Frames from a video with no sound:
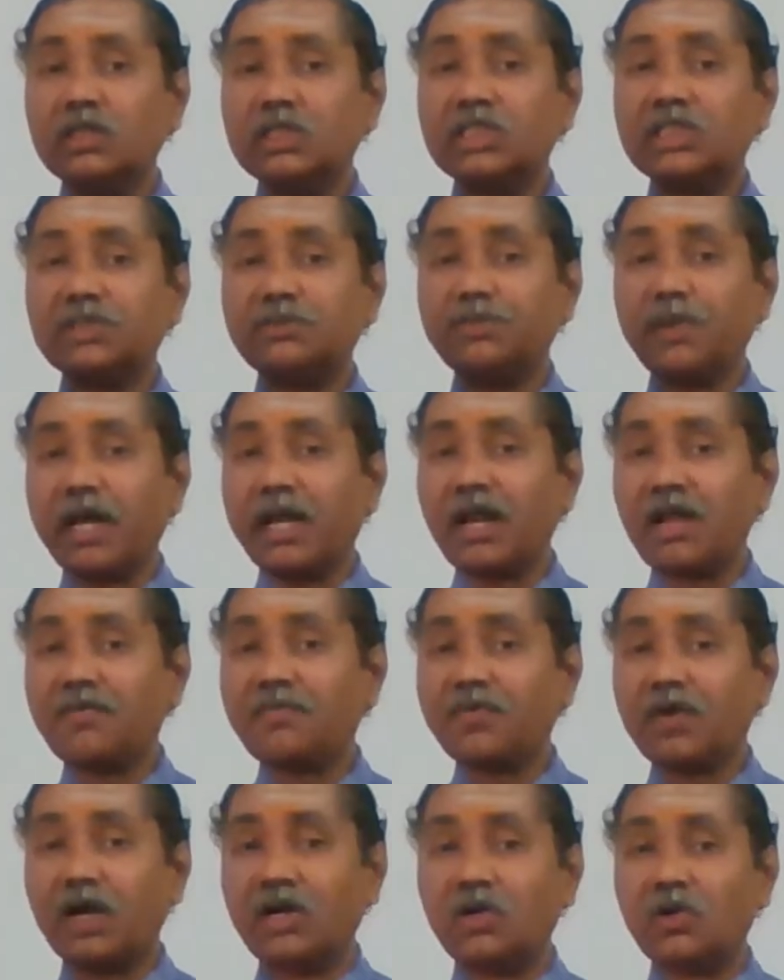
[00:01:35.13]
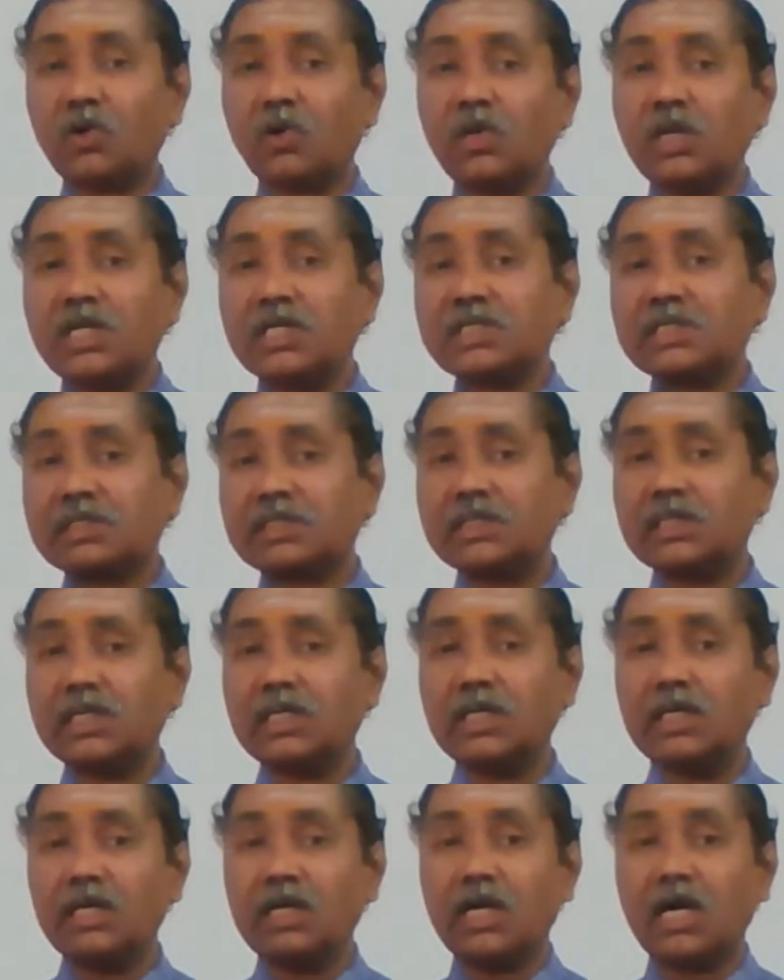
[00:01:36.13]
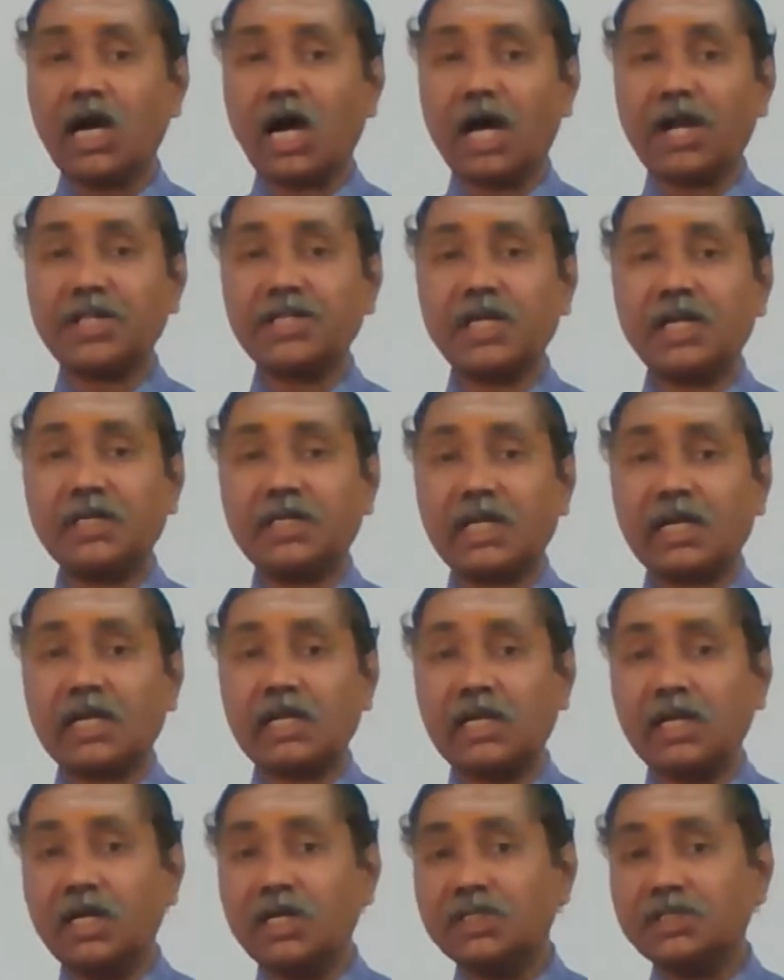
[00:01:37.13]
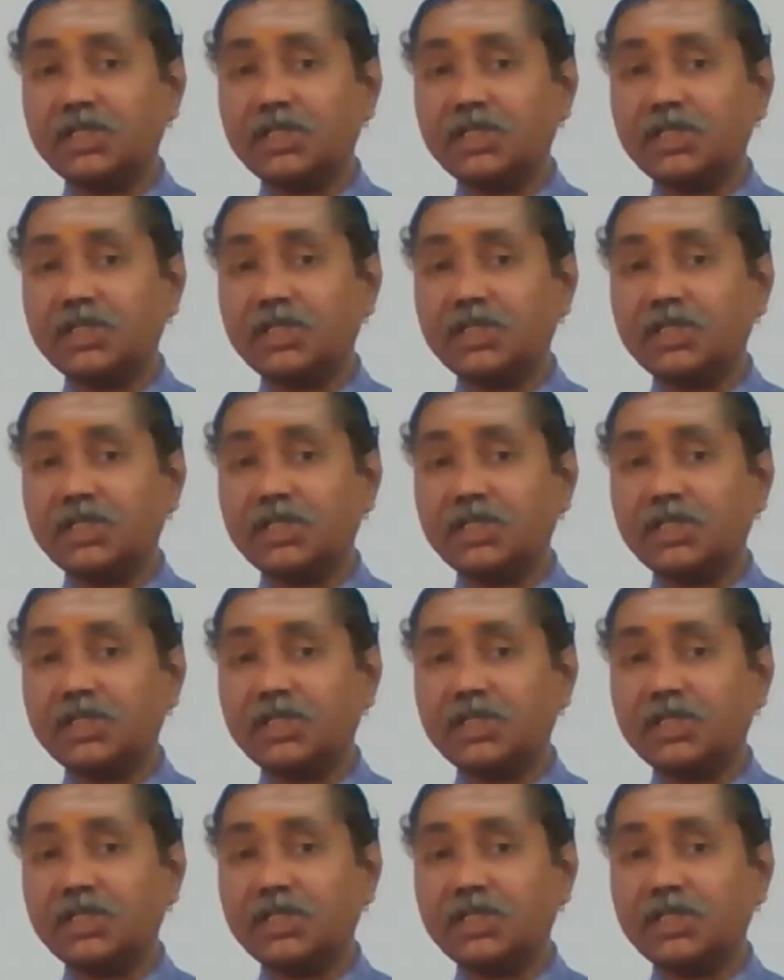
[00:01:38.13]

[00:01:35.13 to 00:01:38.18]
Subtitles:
Span of control is horizontal,